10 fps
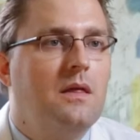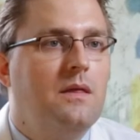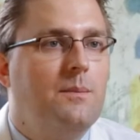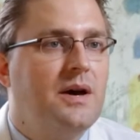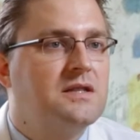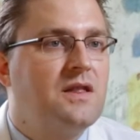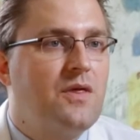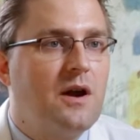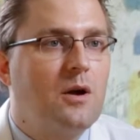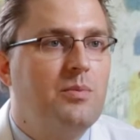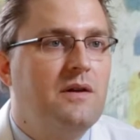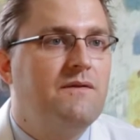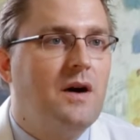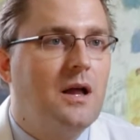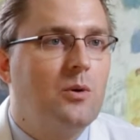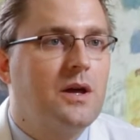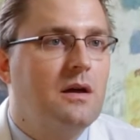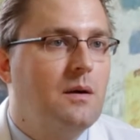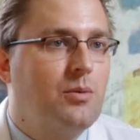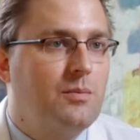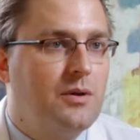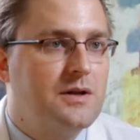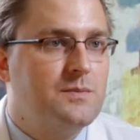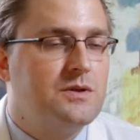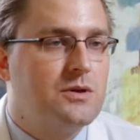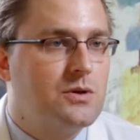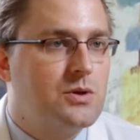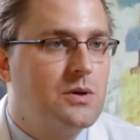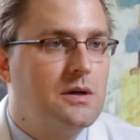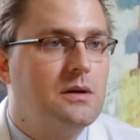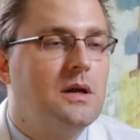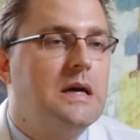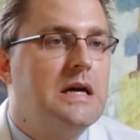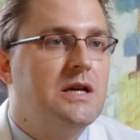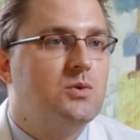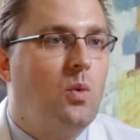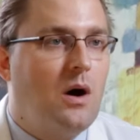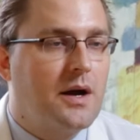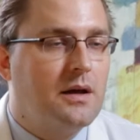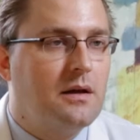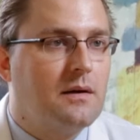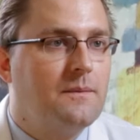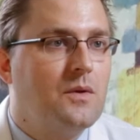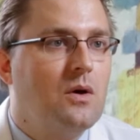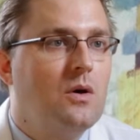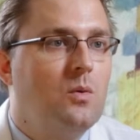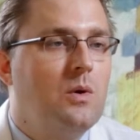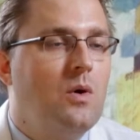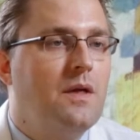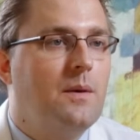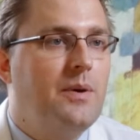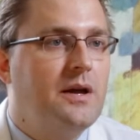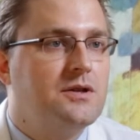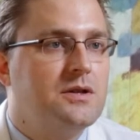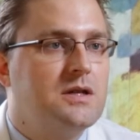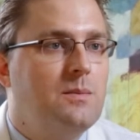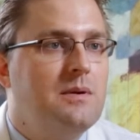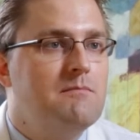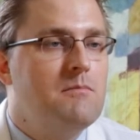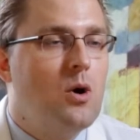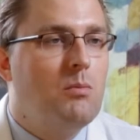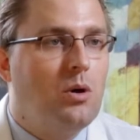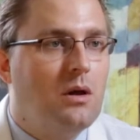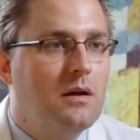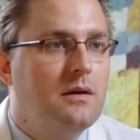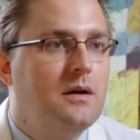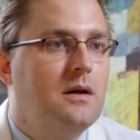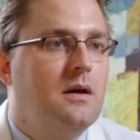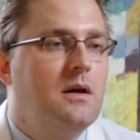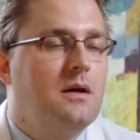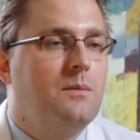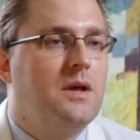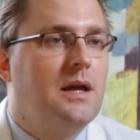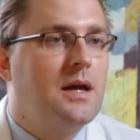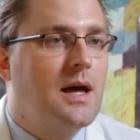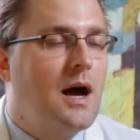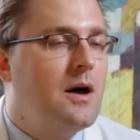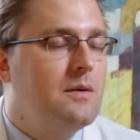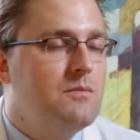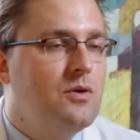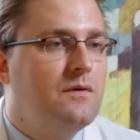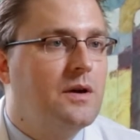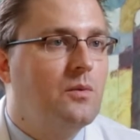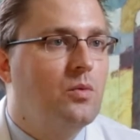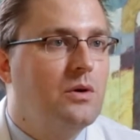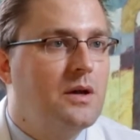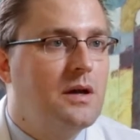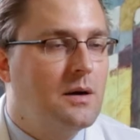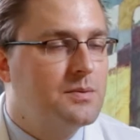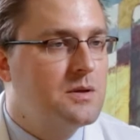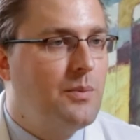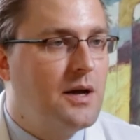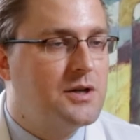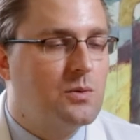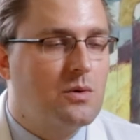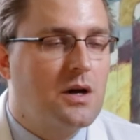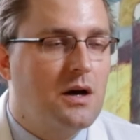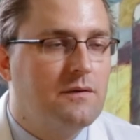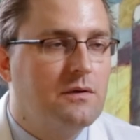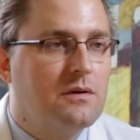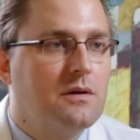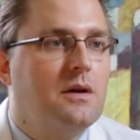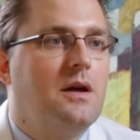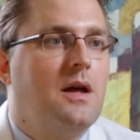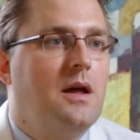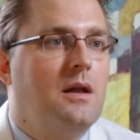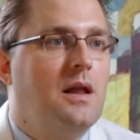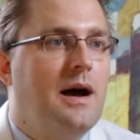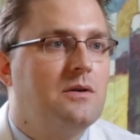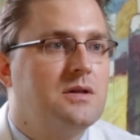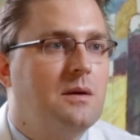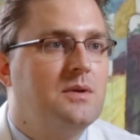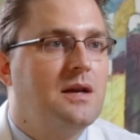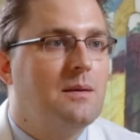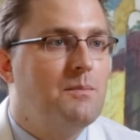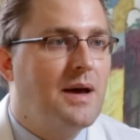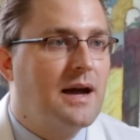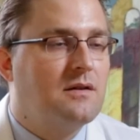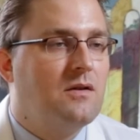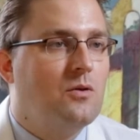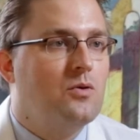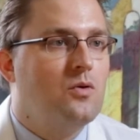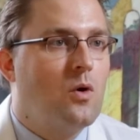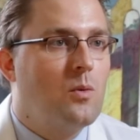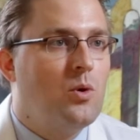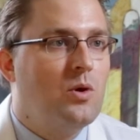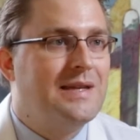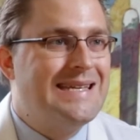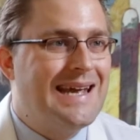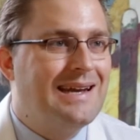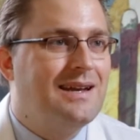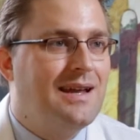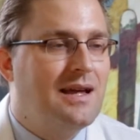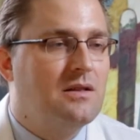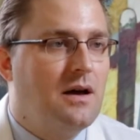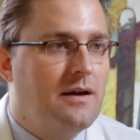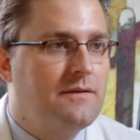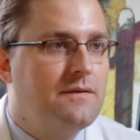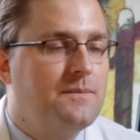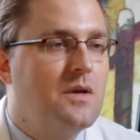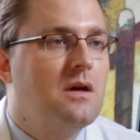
The best therapy following a hip replacement surgery is walking. We want the patients to be mobile. Getting out and moving really helps the patient recover and allows them to get back to their normal day-to-day life.